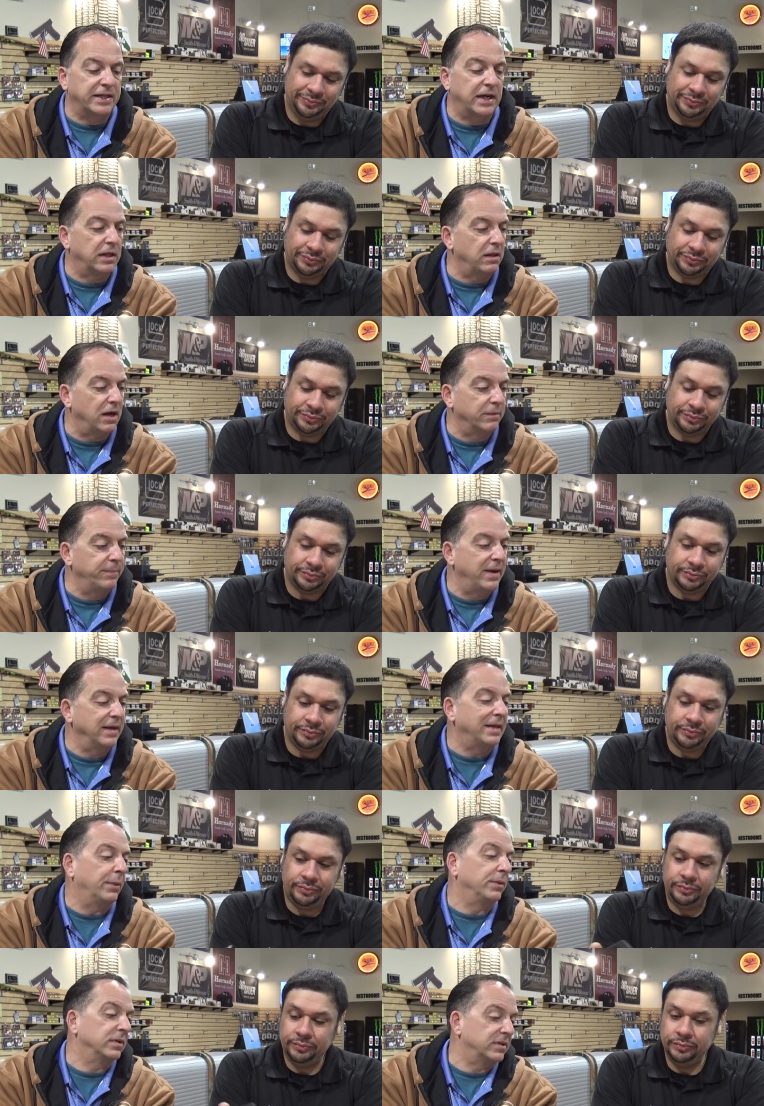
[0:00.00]
Speaker 1: like a Glock
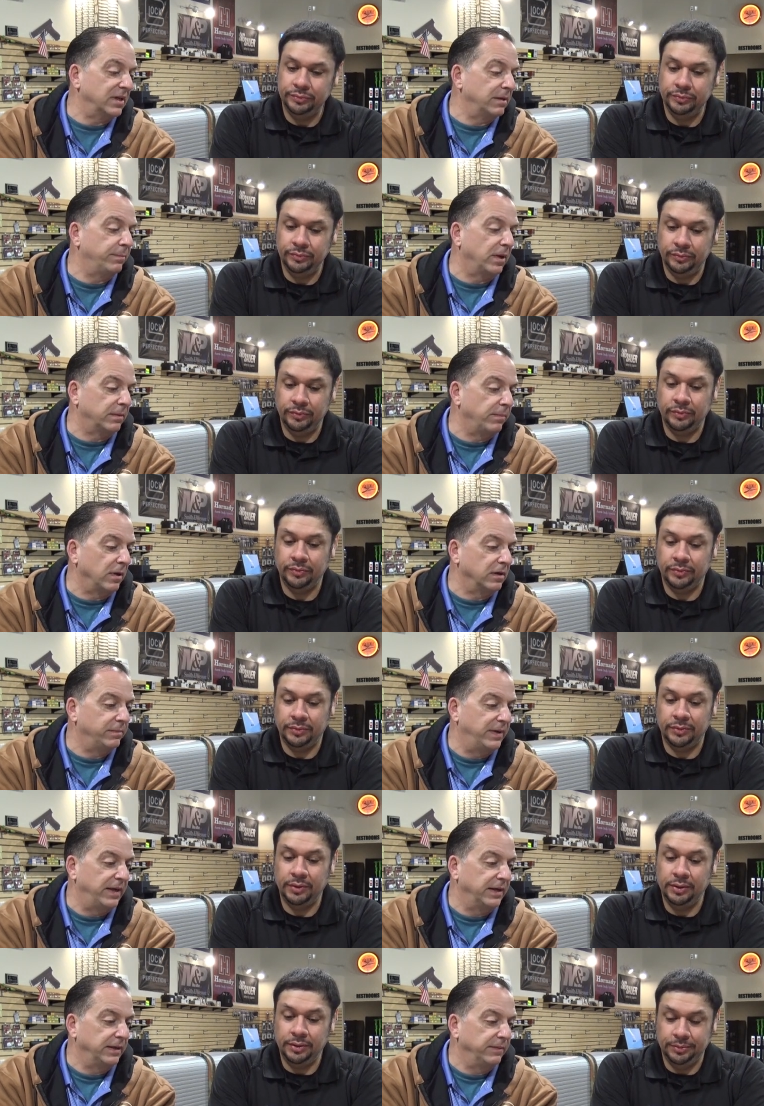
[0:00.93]
mag. That one looks like a buckmark
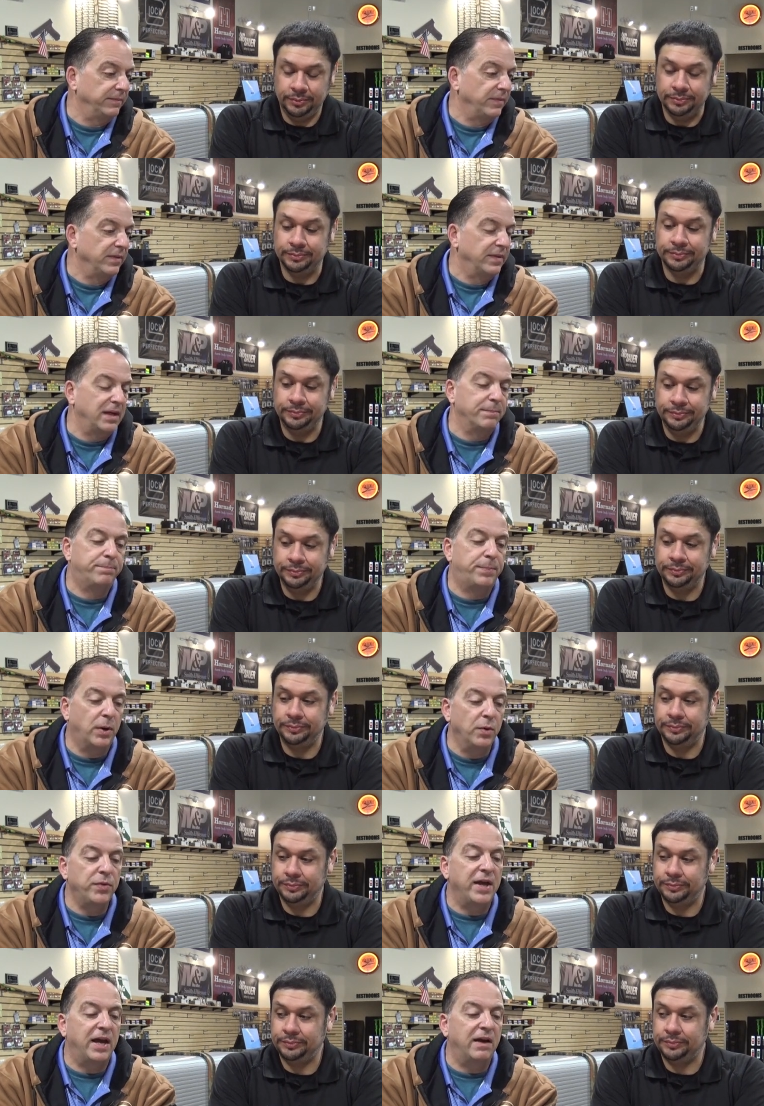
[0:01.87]
mag. Mm-hmm. They
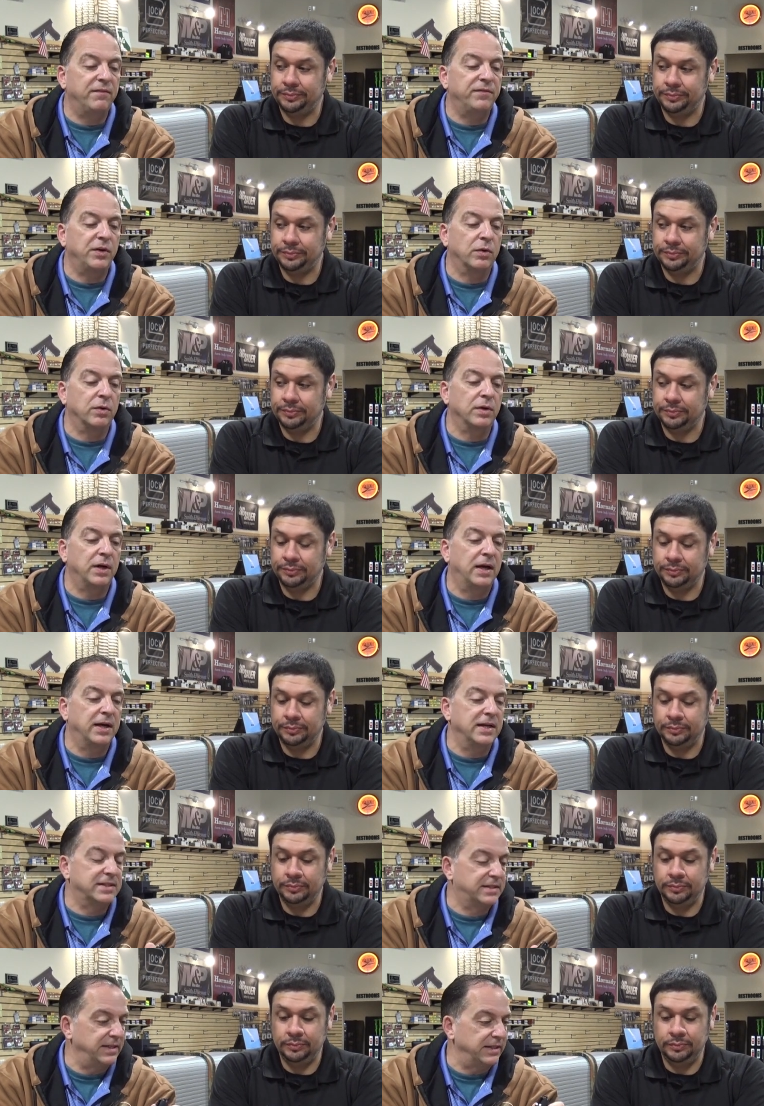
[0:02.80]
both have your
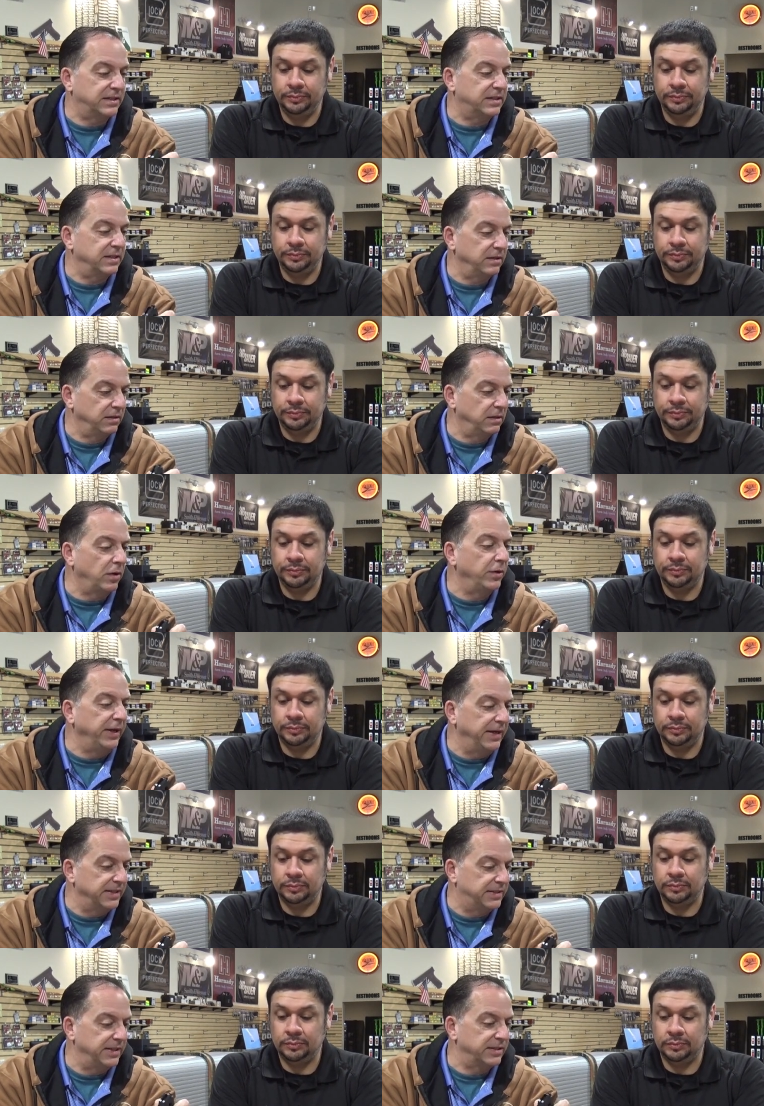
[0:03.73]

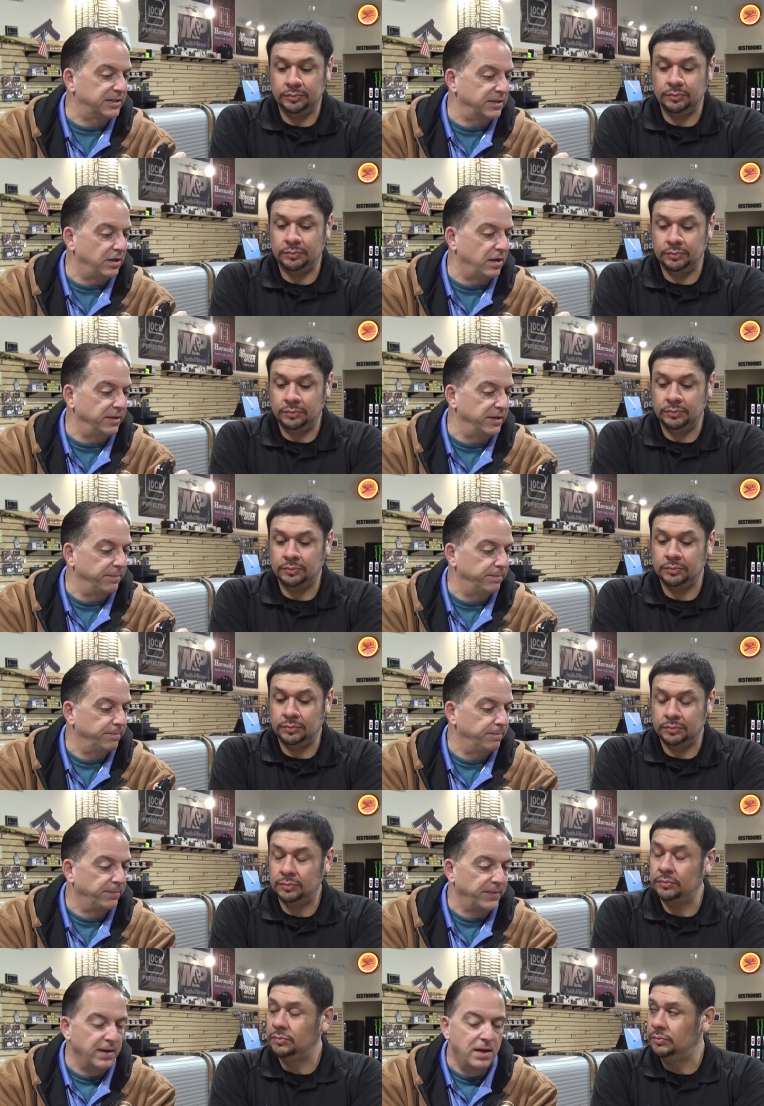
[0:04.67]
loading assist on them.
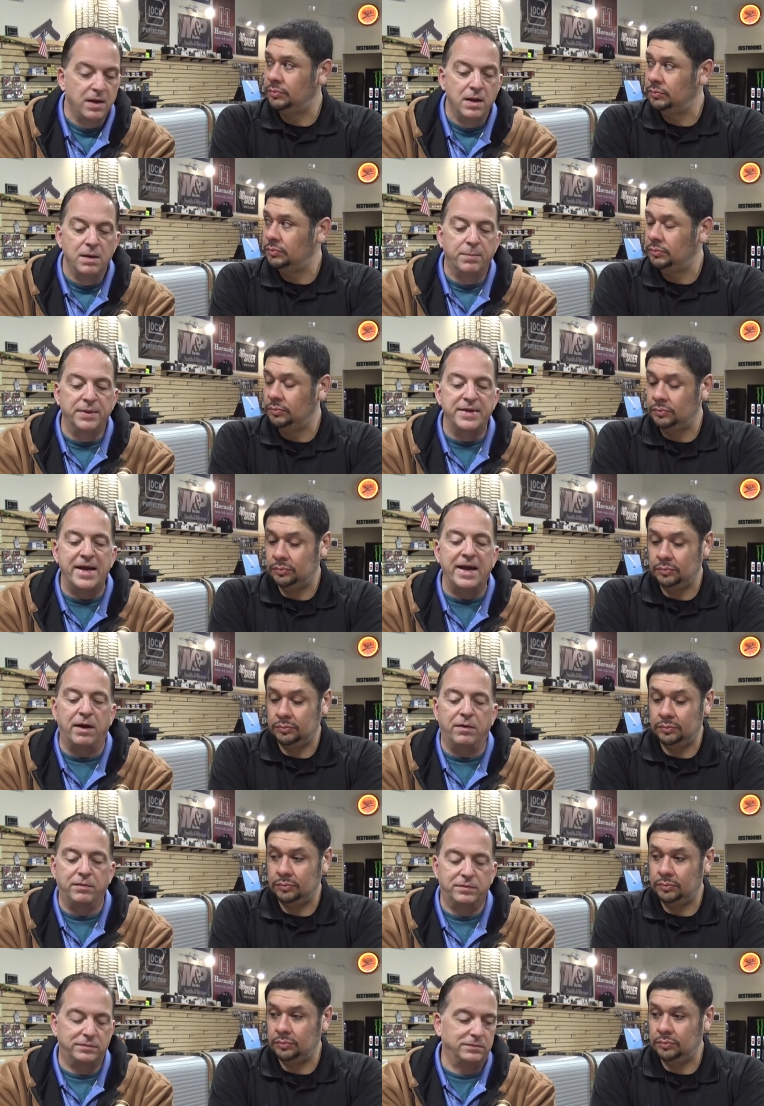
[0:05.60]
But
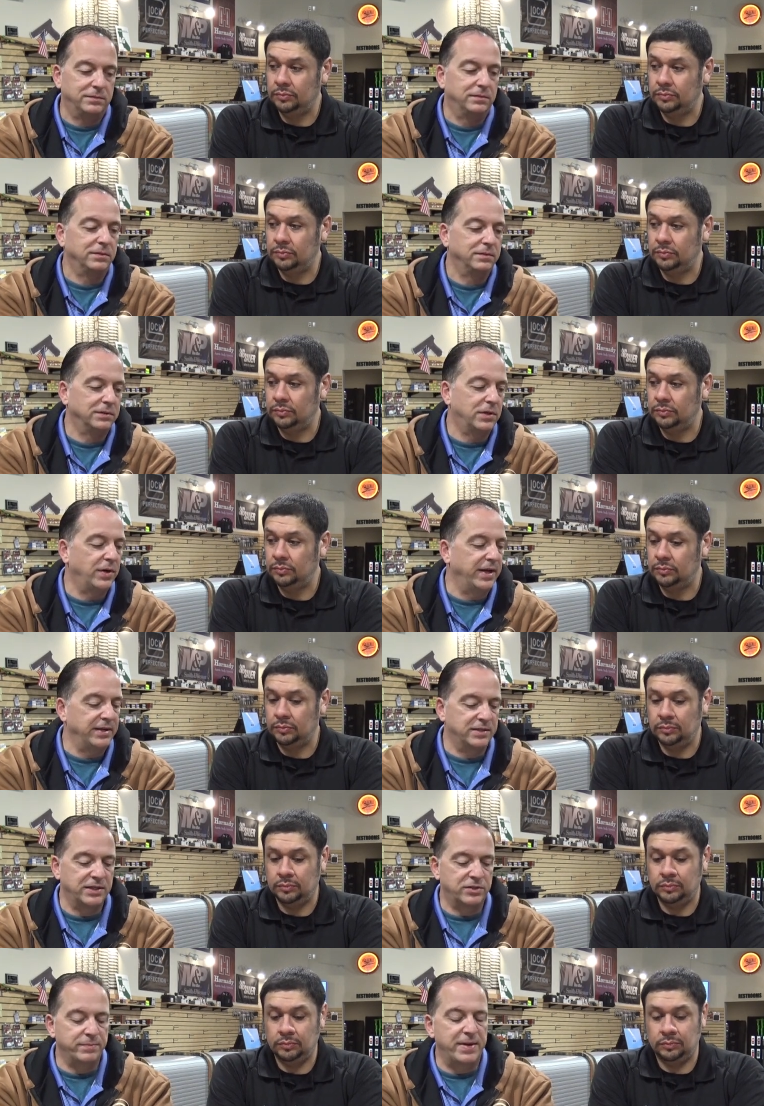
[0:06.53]
now, go ahead
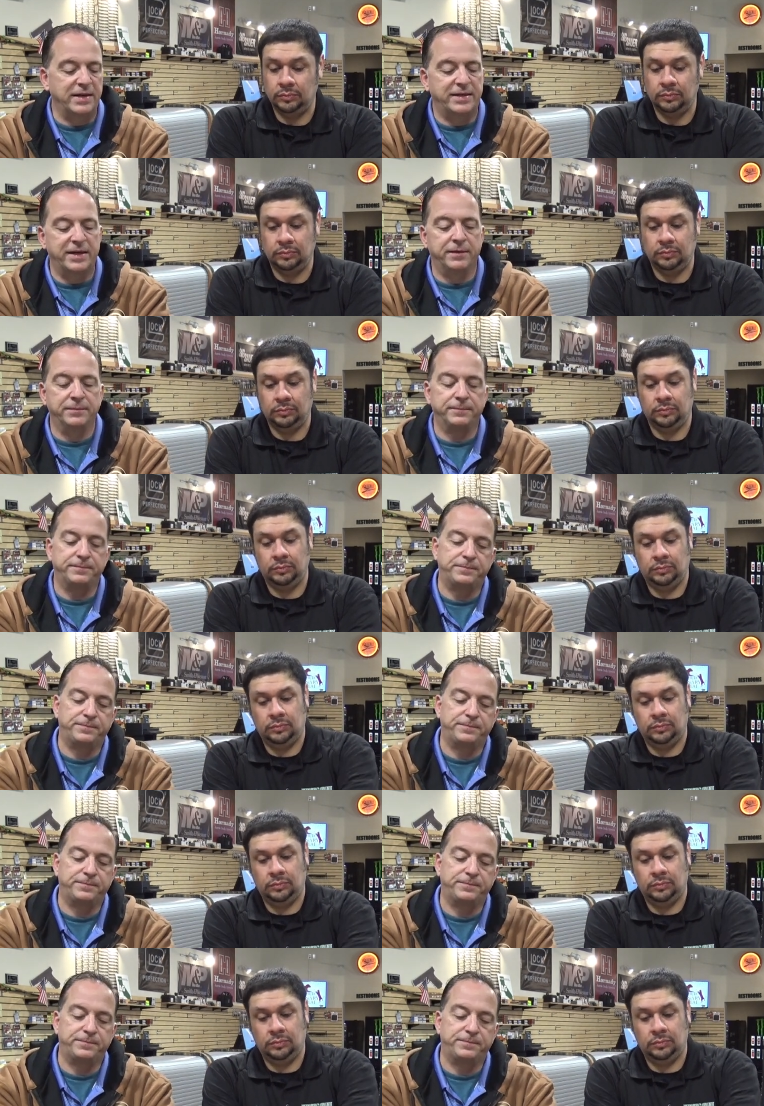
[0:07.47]
and set your mag down.